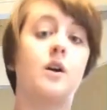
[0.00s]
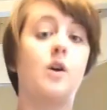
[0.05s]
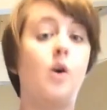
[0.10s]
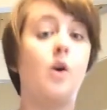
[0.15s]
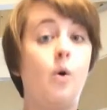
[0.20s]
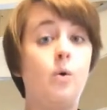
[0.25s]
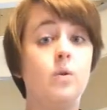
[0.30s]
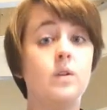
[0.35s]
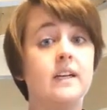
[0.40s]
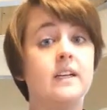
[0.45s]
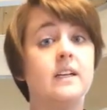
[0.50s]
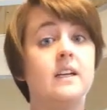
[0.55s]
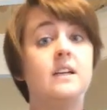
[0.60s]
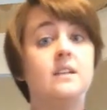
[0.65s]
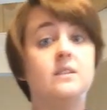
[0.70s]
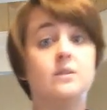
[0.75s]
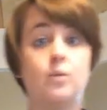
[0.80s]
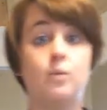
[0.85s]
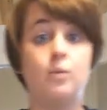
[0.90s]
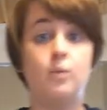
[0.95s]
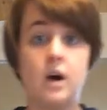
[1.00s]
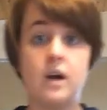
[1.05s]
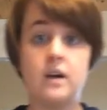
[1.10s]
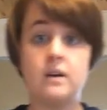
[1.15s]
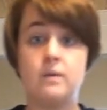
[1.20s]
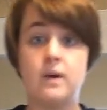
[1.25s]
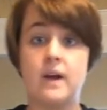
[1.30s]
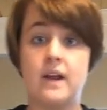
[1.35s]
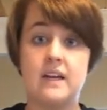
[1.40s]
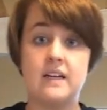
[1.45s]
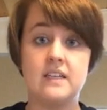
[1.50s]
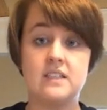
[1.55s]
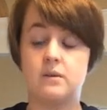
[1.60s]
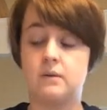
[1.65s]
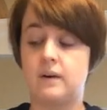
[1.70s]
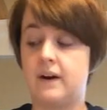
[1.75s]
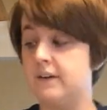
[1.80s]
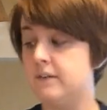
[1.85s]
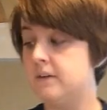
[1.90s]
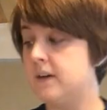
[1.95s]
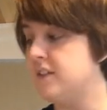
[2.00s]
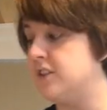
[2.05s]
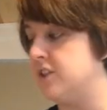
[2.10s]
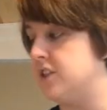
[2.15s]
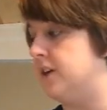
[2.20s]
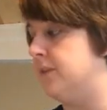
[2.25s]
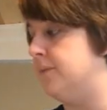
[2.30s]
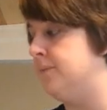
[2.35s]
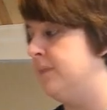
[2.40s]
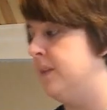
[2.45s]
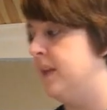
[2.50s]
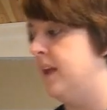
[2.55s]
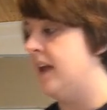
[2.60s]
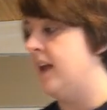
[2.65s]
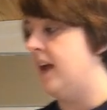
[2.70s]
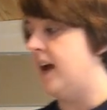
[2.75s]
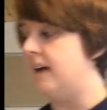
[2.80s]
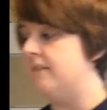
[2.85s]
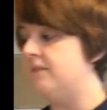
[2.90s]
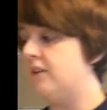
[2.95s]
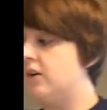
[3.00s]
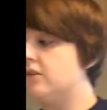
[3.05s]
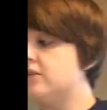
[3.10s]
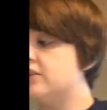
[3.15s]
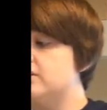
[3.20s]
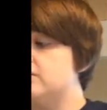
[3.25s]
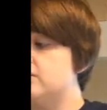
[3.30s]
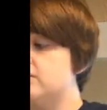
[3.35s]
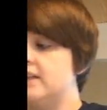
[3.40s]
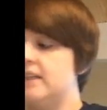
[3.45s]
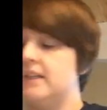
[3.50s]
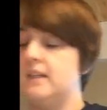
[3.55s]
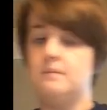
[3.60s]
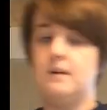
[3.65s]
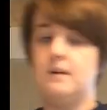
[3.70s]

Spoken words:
a colon is one way to write a ratio. I've also written